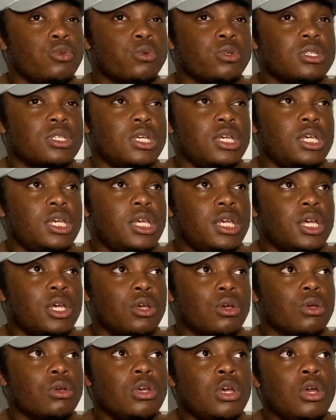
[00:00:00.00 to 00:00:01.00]
was the year,
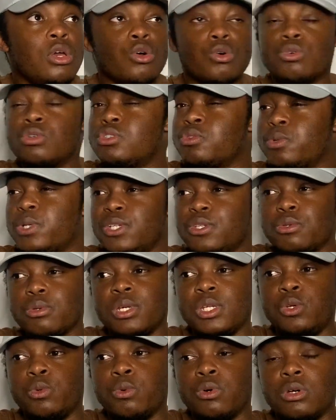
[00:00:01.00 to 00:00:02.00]
or
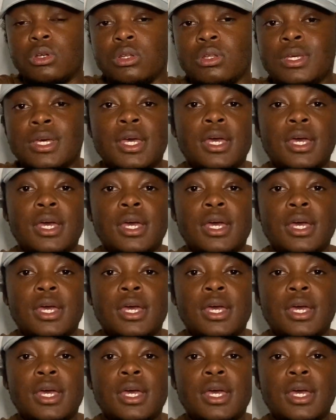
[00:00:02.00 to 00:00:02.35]
2021.